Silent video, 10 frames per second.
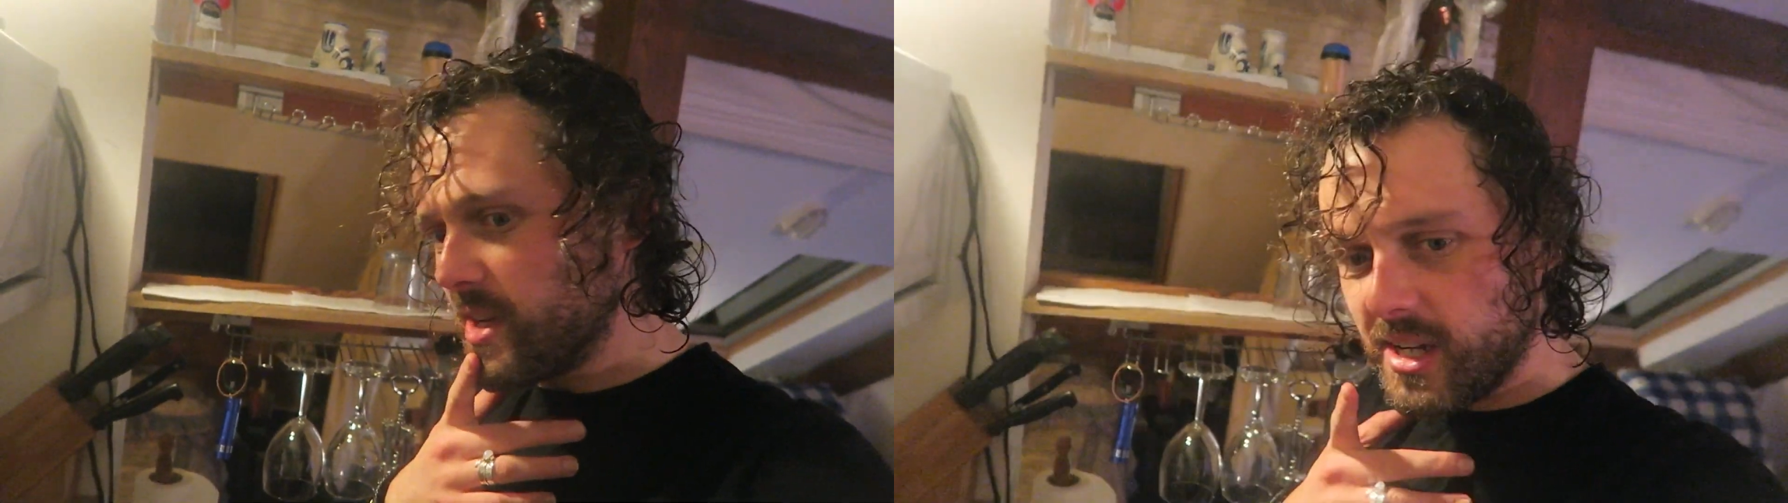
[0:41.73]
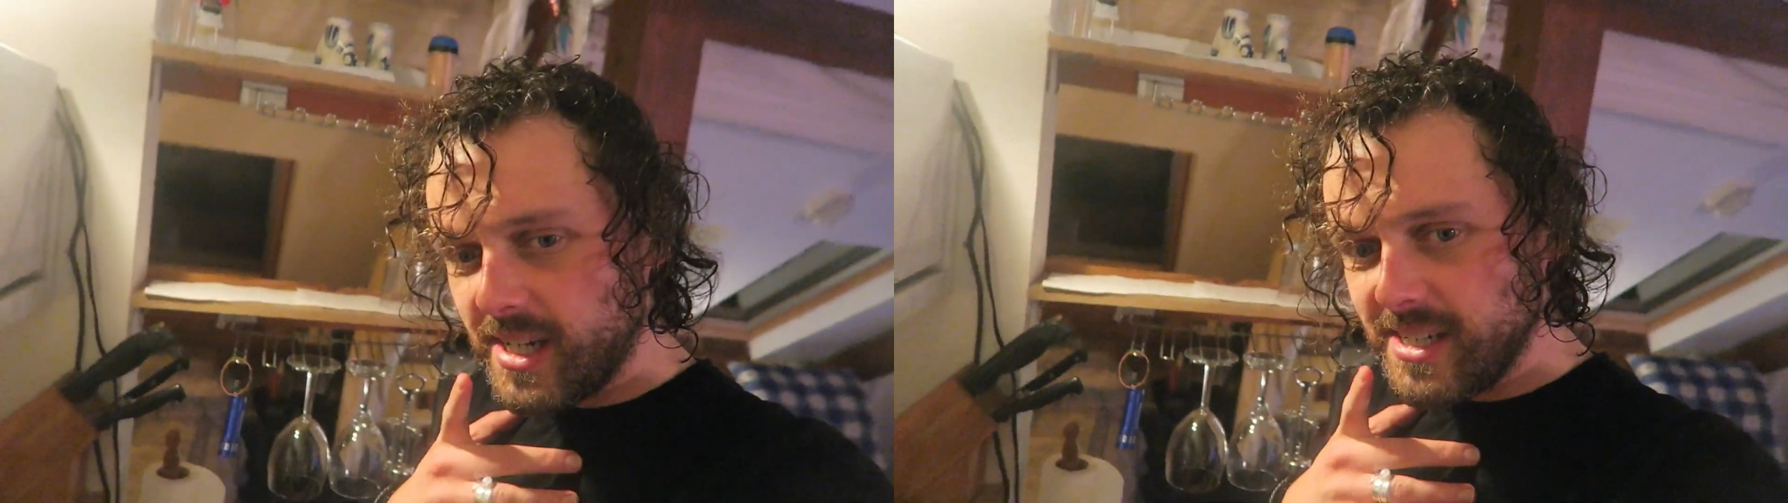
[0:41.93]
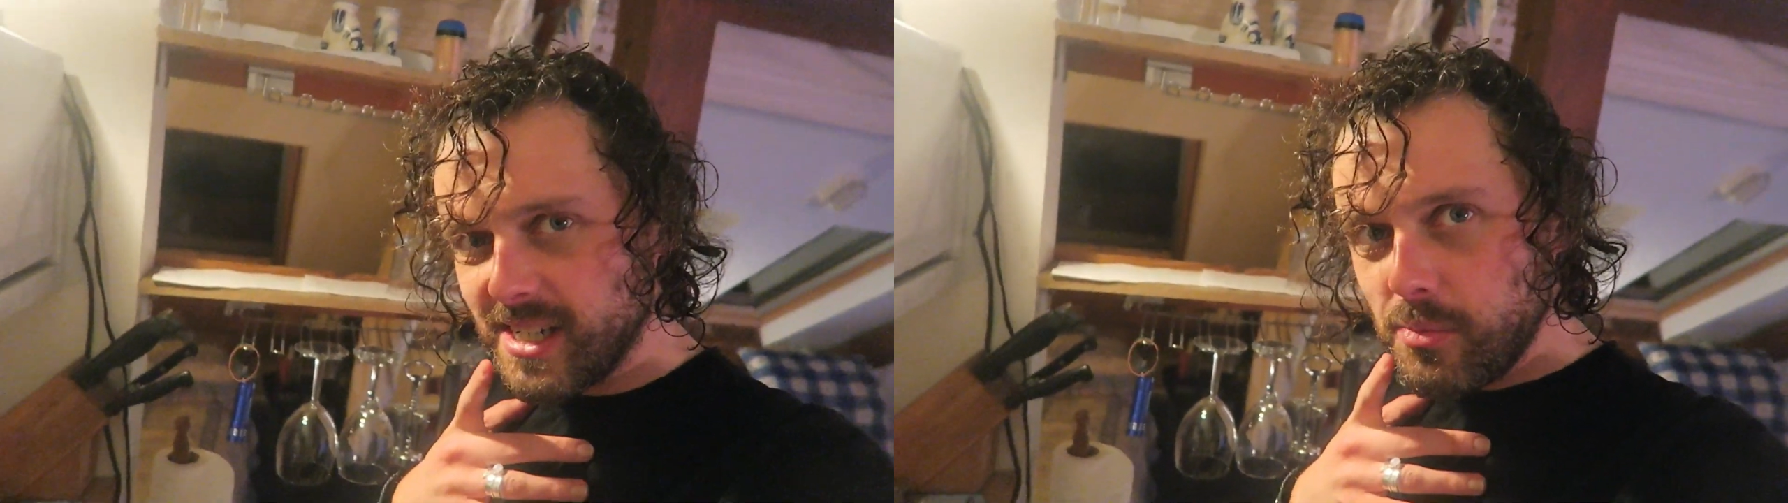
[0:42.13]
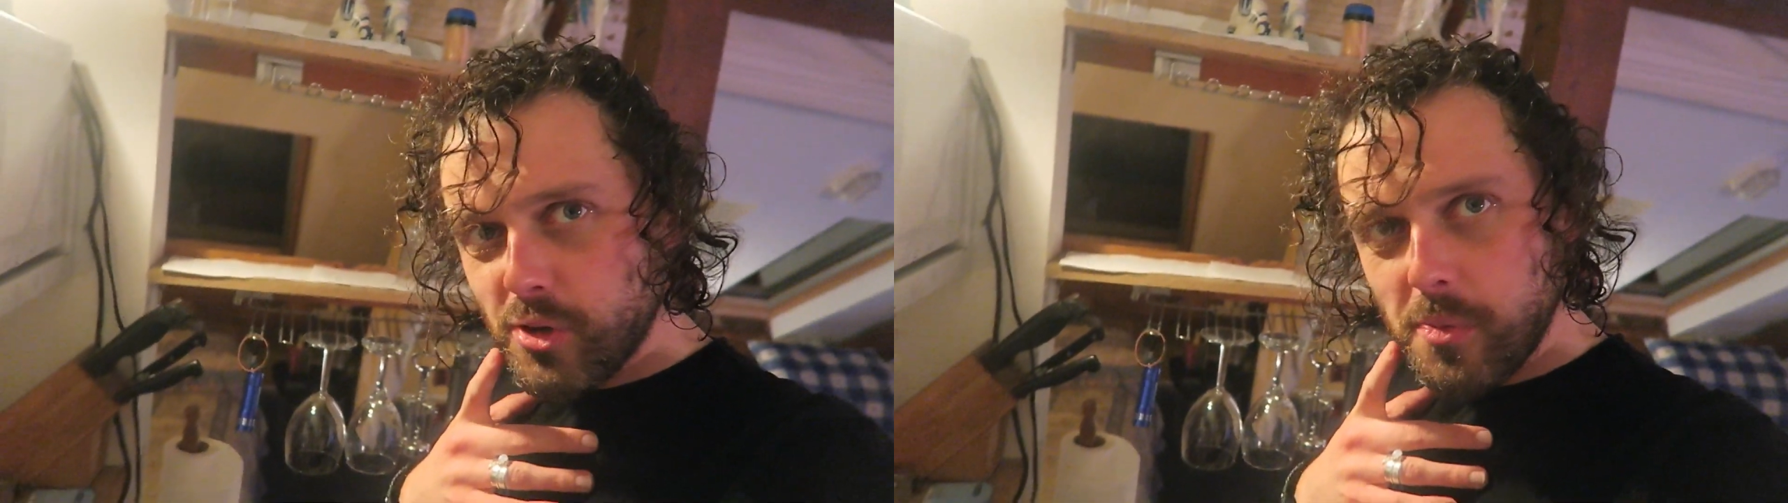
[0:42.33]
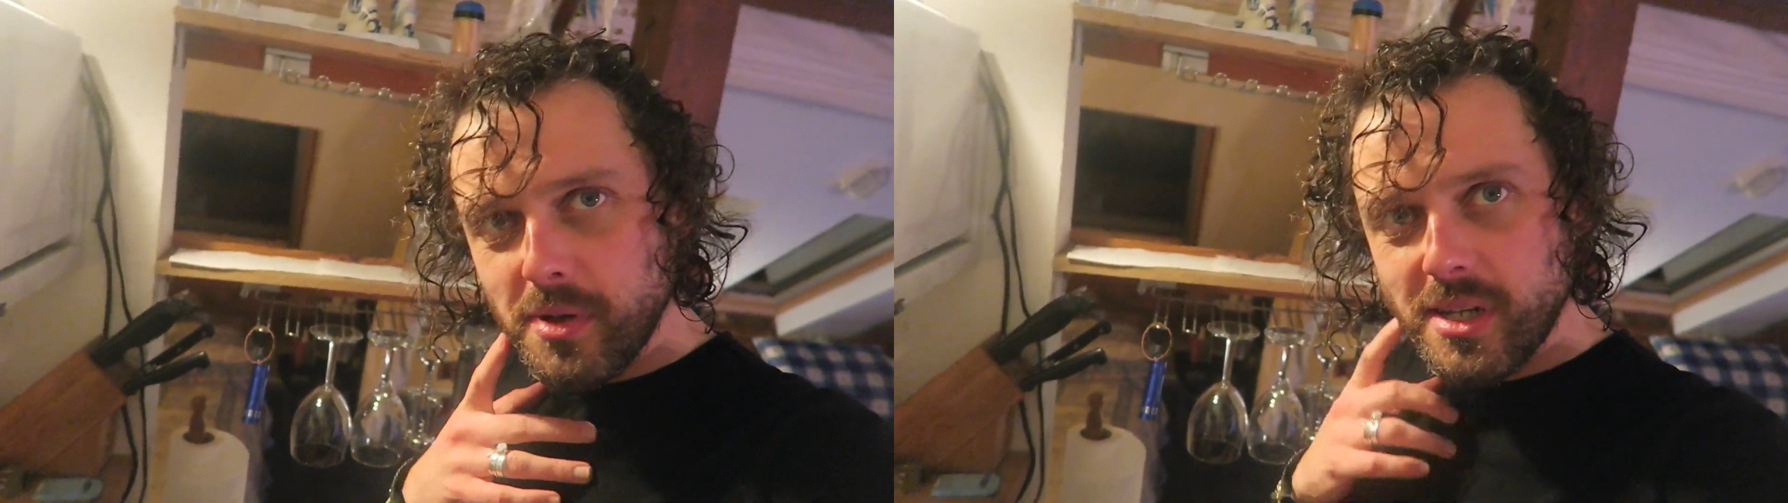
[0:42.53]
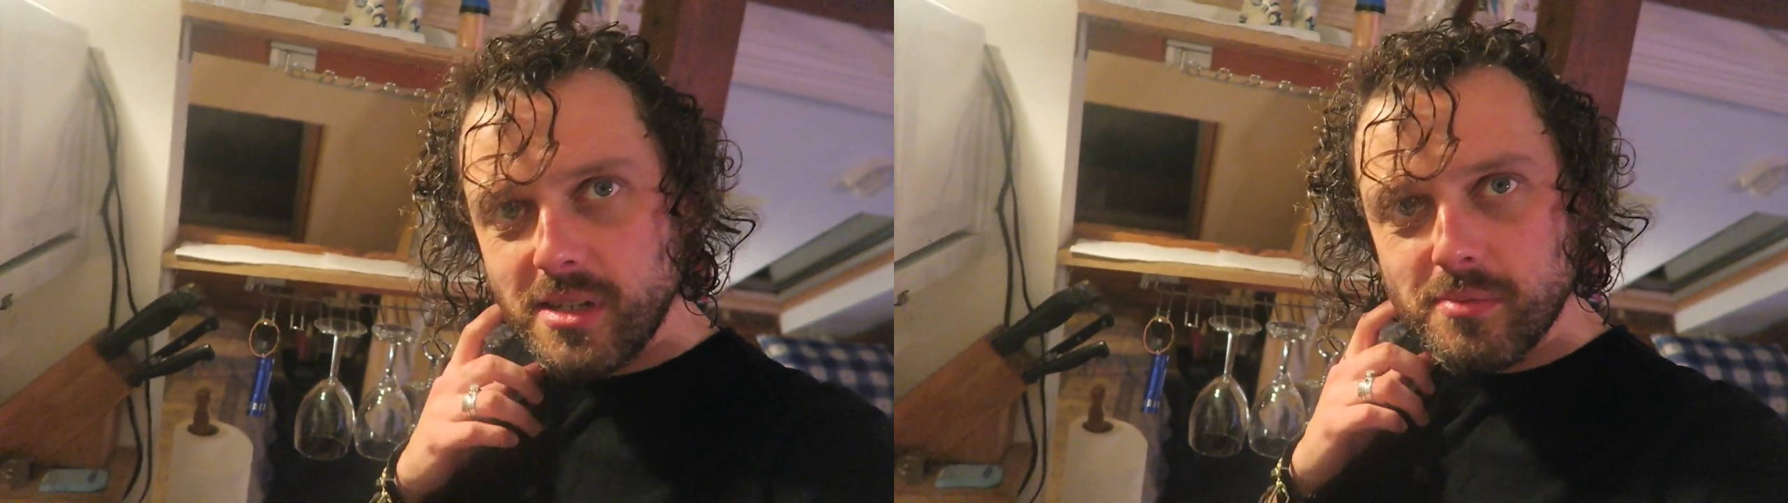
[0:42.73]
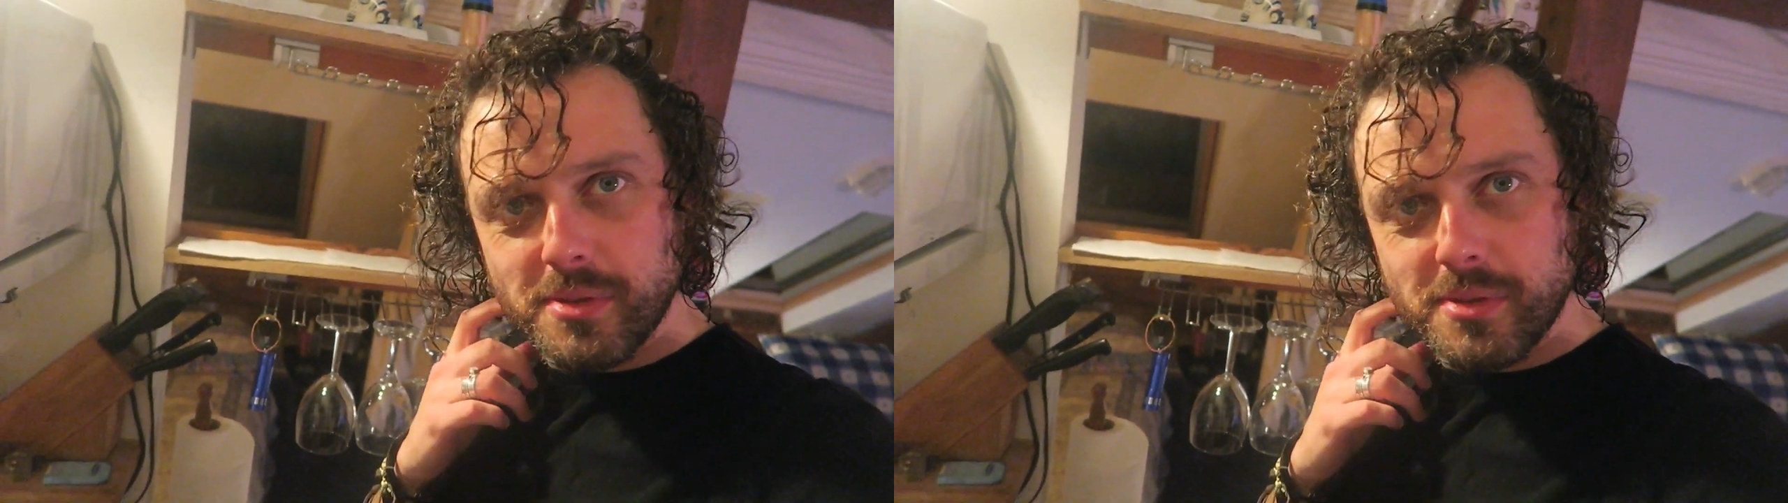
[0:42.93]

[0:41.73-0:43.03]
He did it properly,